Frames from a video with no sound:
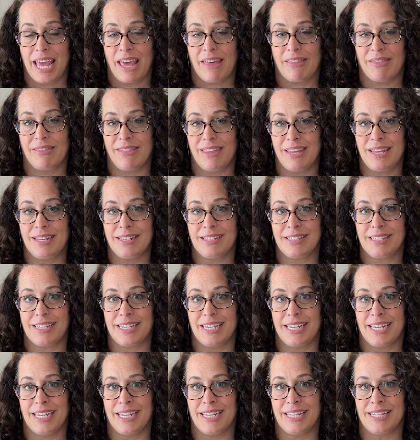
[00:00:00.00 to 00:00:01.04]
This
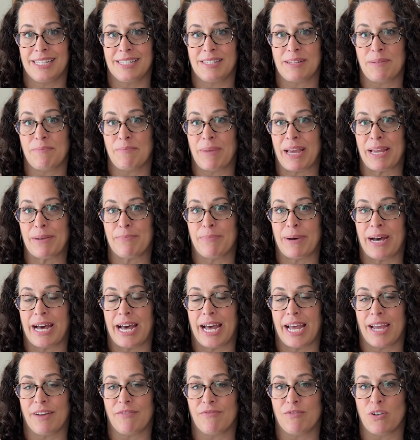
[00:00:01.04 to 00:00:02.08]
is made
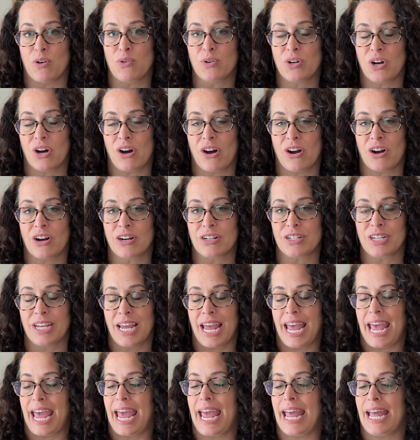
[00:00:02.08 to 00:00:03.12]
by Faux Art
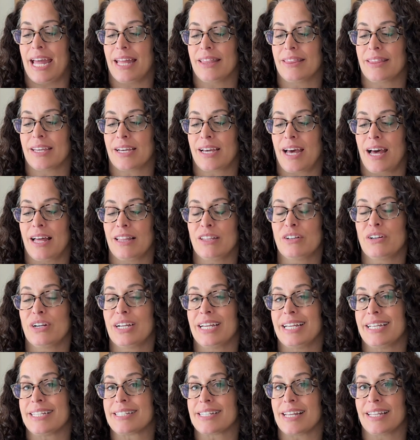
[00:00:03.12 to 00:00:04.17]
and the color
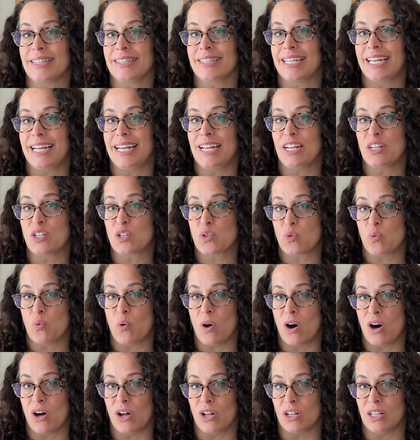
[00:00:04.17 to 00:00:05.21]
is Linen
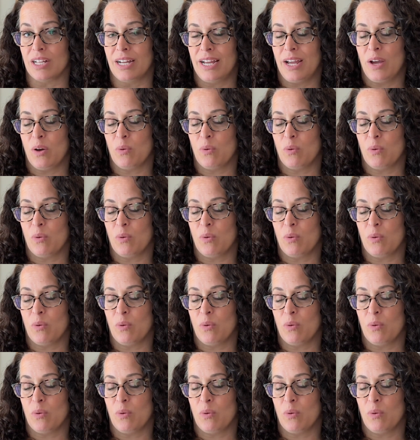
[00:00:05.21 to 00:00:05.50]
Toile,